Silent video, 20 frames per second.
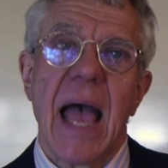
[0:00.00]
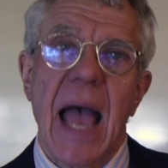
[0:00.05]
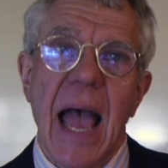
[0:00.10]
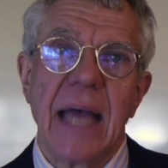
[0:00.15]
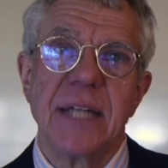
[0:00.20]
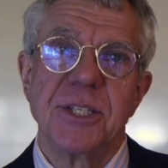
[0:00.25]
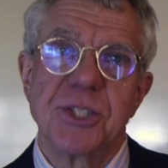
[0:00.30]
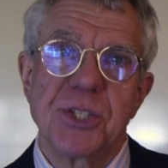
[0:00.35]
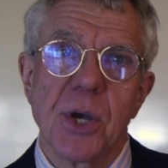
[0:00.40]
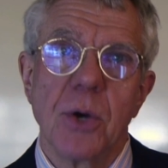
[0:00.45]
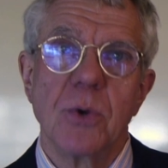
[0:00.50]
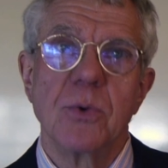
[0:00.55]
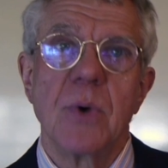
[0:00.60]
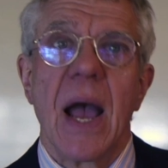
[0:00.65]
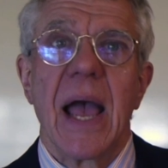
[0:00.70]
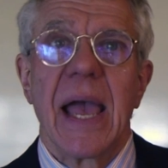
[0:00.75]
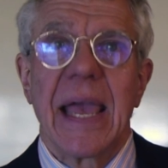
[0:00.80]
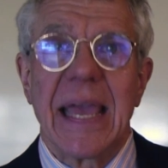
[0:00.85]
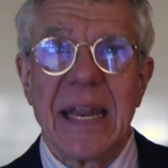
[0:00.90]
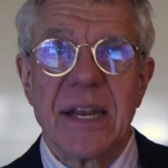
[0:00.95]
And so,
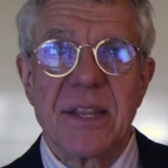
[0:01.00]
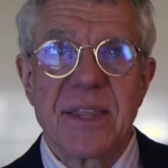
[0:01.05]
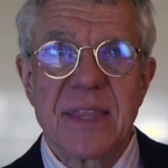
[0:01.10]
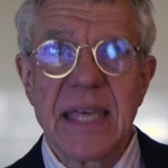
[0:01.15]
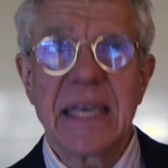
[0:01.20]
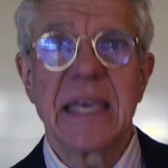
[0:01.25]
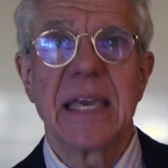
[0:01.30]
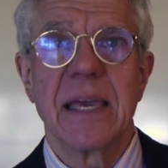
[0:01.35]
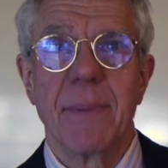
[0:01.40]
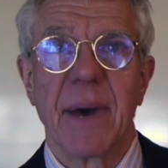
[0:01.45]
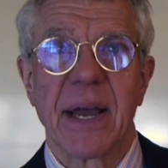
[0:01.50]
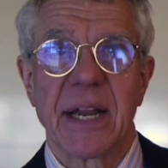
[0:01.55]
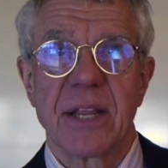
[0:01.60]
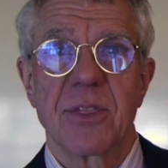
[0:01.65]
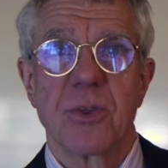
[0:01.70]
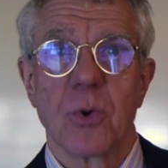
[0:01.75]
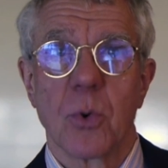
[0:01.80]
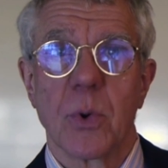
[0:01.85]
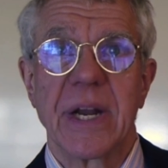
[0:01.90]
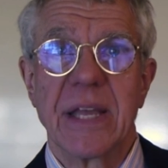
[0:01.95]
in thinking about
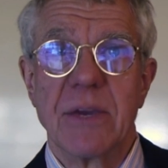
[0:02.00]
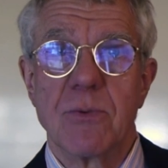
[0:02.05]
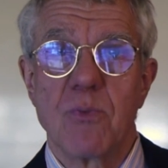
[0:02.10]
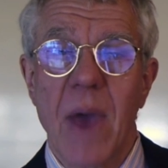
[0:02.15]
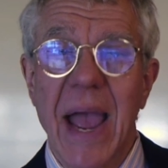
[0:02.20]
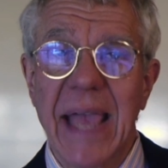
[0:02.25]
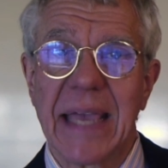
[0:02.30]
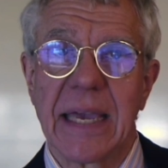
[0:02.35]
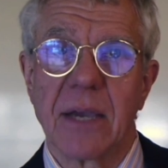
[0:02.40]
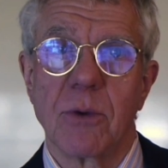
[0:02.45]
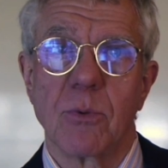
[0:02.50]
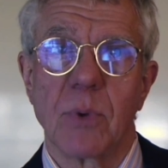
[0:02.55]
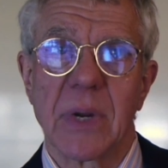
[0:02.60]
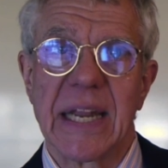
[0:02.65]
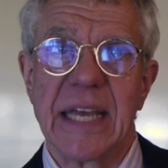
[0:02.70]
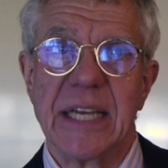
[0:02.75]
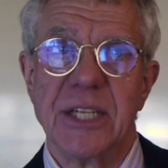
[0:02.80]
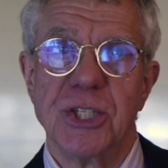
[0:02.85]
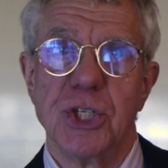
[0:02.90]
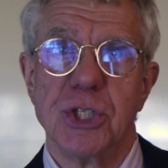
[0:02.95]
authority ranking
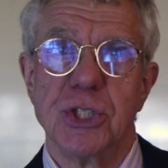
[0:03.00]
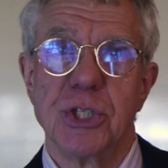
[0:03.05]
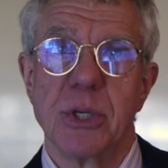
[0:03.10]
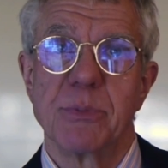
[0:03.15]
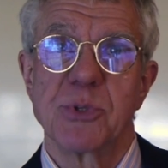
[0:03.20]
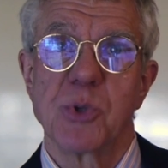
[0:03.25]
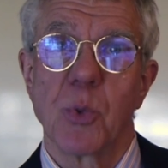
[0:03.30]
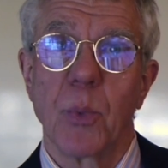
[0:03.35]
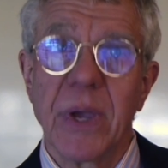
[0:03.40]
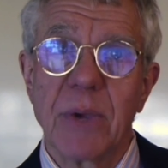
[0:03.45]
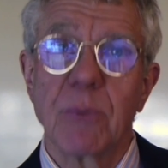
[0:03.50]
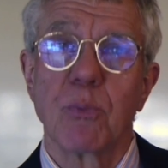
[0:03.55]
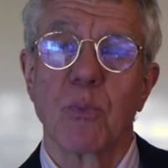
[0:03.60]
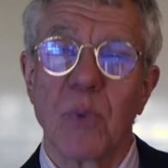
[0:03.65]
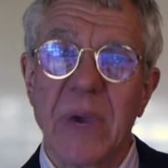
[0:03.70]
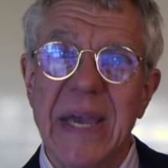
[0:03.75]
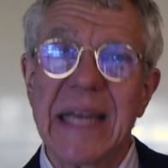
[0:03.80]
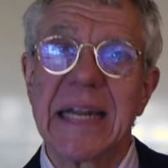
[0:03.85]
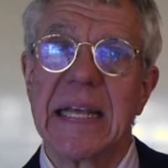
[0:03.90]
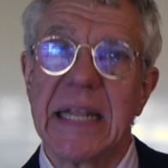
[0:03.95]
relationships, we
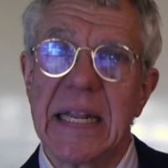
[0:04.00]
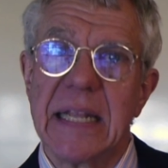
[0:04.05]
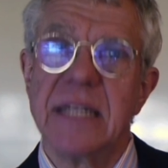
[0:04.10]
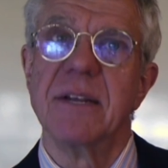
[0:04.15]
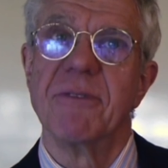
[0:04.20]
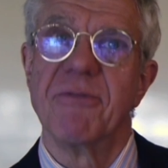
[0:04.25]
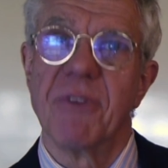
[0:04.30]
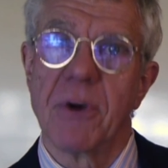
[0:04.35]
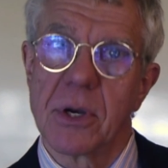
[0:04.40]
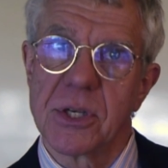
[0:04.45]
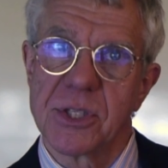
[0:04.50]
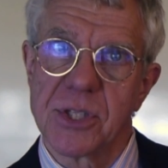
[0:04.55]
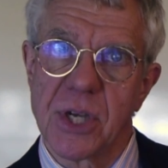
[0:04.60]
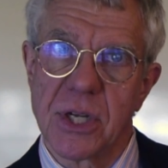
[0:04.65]
really need to focus